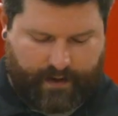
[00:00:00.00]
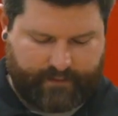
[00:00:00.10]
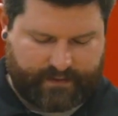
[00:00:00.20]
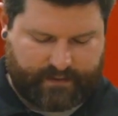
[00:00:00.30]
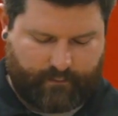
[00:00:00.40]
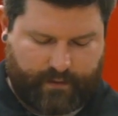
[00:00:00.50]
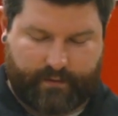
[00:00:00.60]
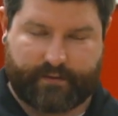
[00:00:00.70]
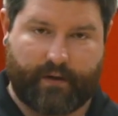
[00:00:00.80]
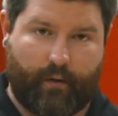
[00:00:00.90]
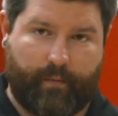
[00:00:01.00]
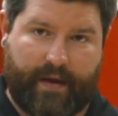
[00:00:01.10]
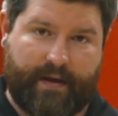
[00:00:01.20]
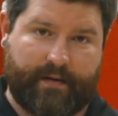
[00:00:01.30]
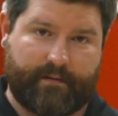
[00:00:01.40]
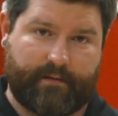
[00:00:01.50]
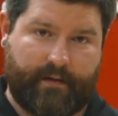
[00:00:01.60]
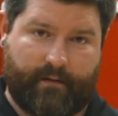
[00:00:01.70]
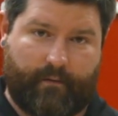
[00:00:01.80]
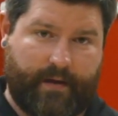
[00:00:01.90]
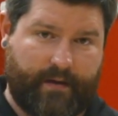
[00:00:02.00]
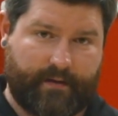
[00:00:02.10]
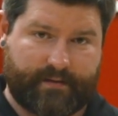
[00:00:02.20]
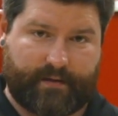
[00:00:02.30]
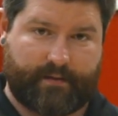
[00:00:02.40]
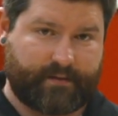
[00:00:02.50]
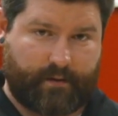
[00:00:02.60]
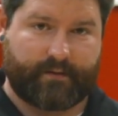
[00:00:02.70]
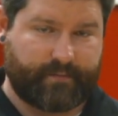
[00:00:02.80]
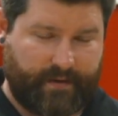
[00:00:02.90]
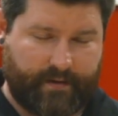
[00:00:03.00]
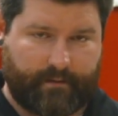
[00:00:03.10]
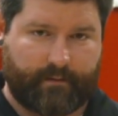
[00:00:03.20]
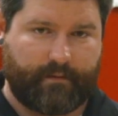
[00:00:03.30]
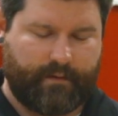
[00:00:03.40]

Obviously, when there's no paint in the way, it's going to start spinning.